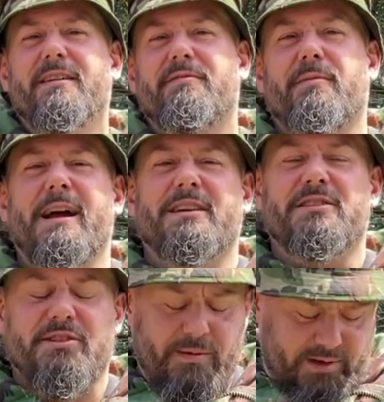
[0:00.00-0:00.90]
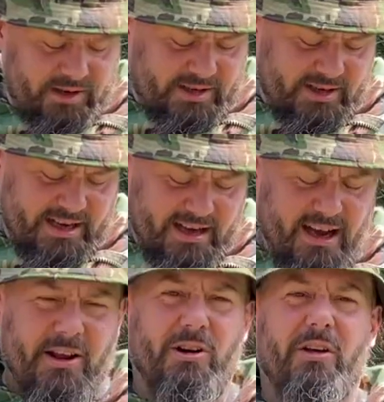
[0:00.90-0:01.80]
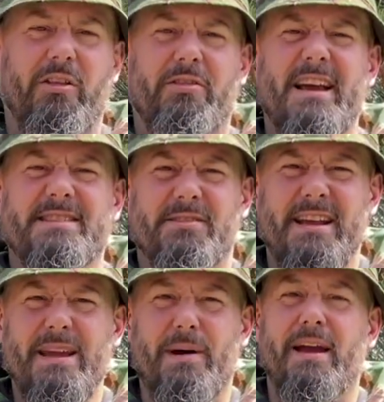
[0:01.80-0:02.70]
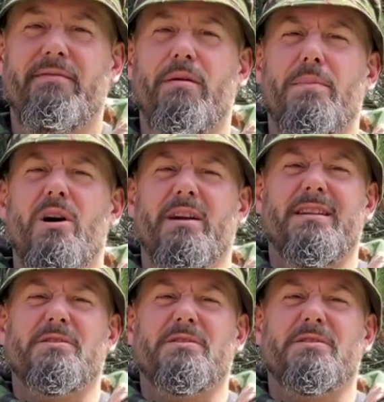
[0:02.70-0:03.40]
from Anchor Surplus, and I got this on eBay for a bargain,